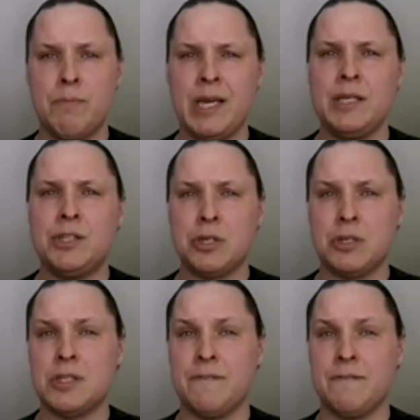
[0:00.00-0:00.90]
may
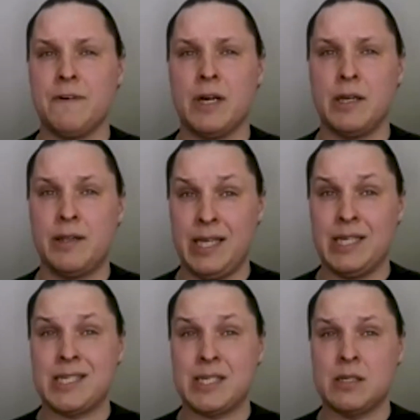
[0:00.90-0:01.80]
justify
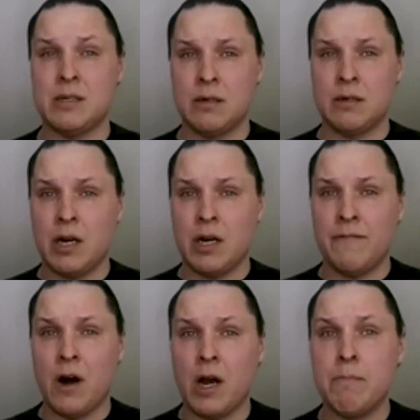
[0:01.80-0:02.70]
these kind of
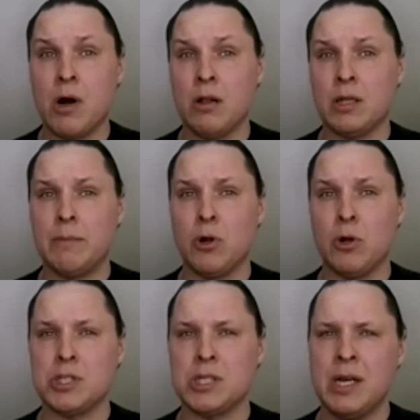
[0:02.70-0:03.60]
high
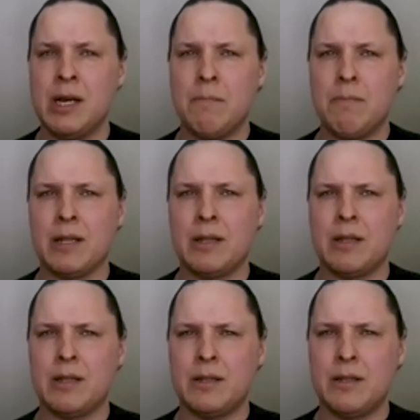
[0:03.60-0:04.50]
multiples, but
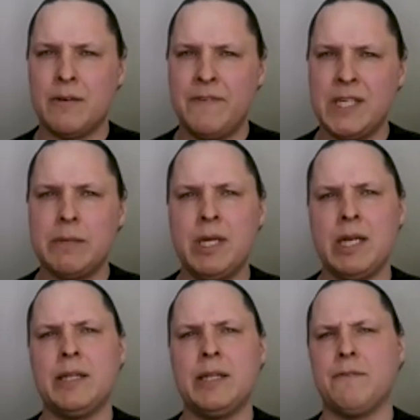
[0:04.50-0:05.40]
the
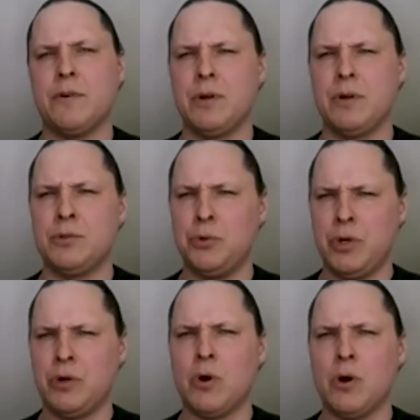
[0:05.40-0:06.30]
visibility to
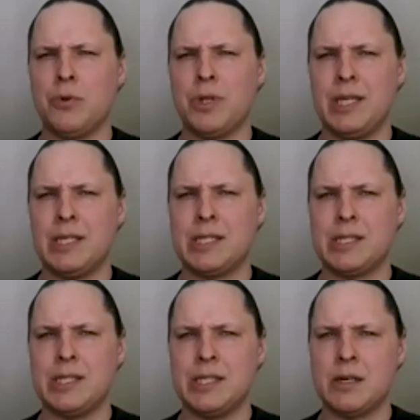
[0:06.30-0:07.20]
the growth
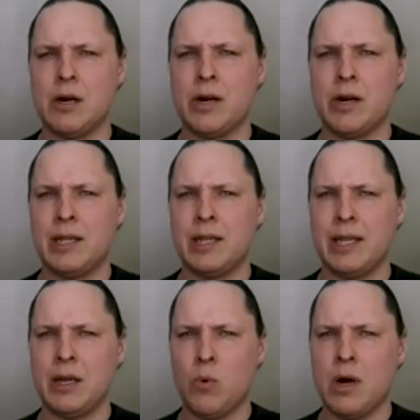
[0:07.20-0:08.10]
is
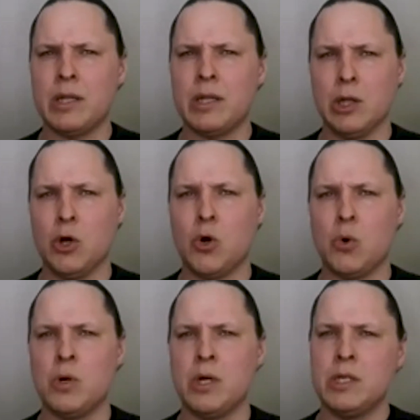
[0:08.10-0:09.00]
currently quite low.
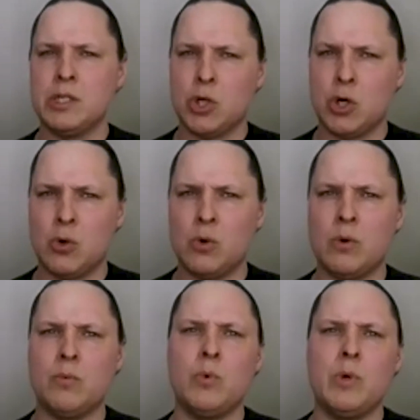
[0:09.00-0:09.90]
So
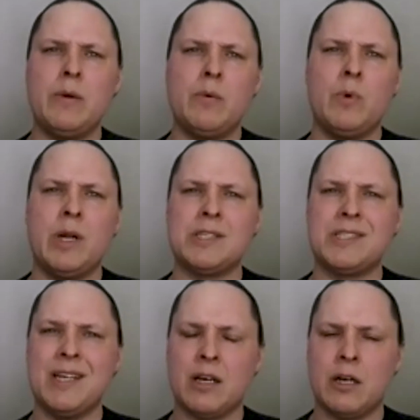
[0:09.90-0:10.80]
we are
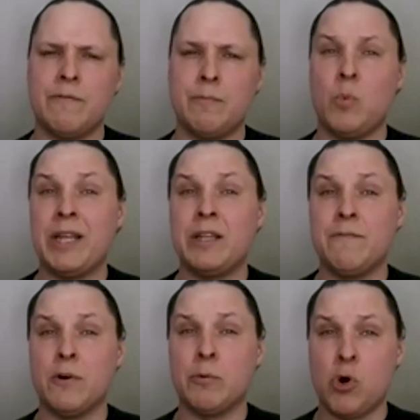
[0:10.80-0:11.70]
still kind of
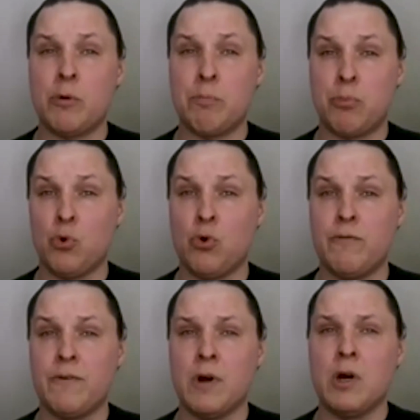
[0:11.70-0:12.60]
waiting for more proof
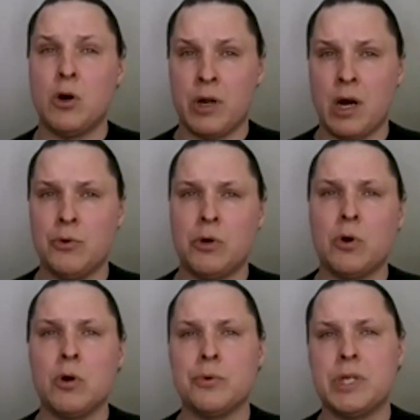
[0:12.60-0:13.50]
on how the
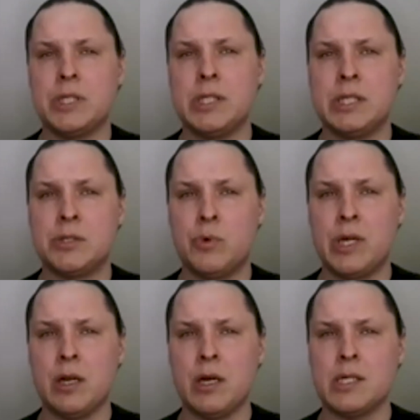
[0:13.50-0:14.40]
growth is
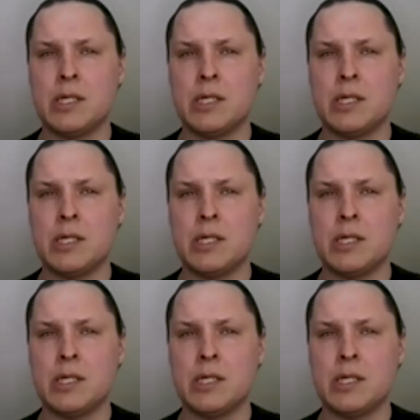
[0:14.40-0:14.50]
realized.